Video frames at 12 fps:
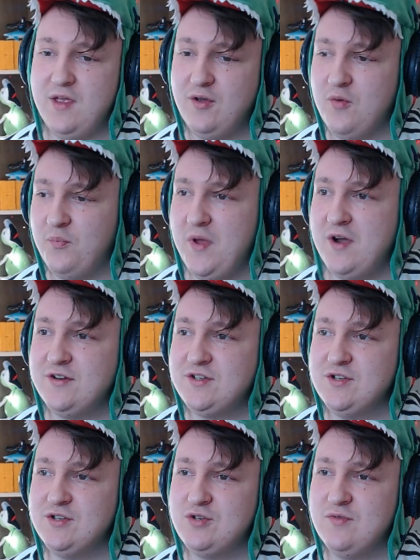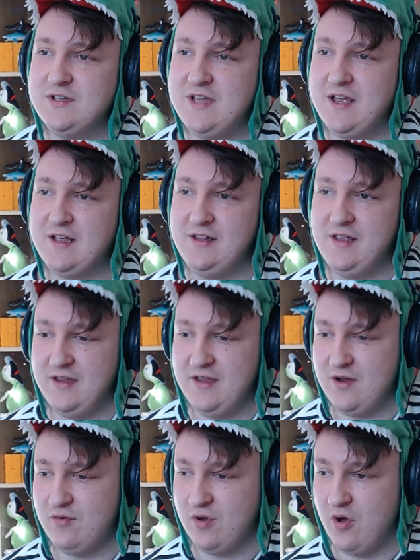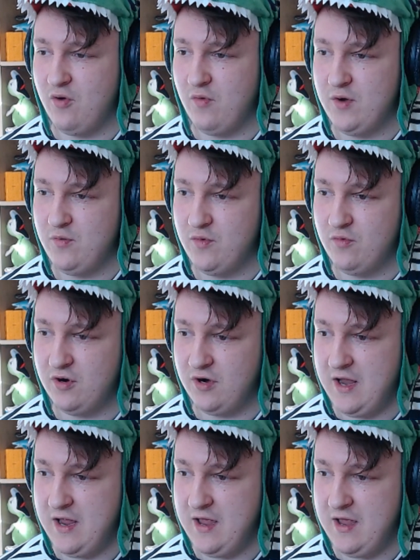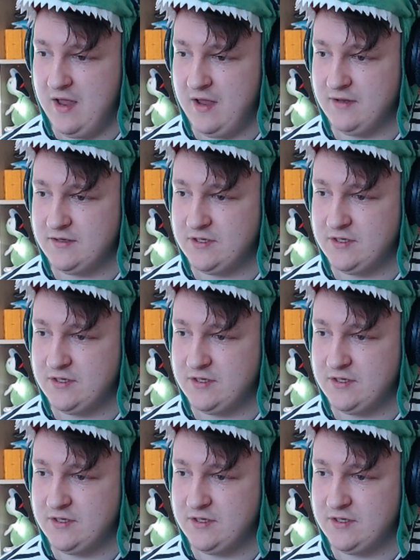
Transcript: in comparison to exactly a year ago when we were at